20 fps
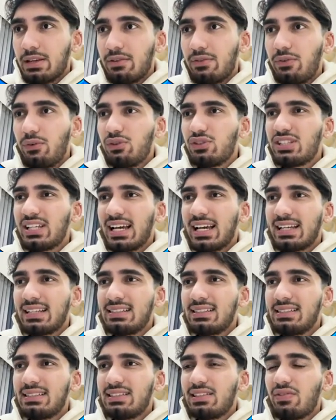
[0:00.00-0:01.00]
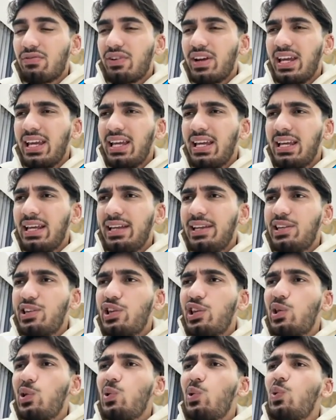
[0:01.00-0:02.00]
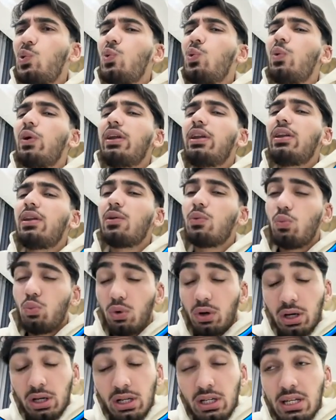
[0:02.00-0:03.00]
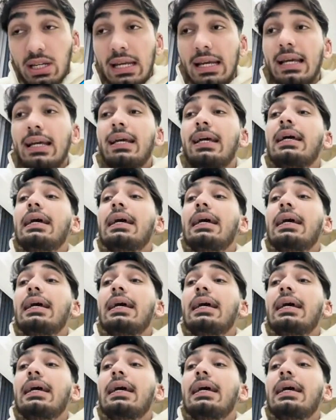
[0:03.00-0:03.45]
4 seconds. 3, 2, and 1.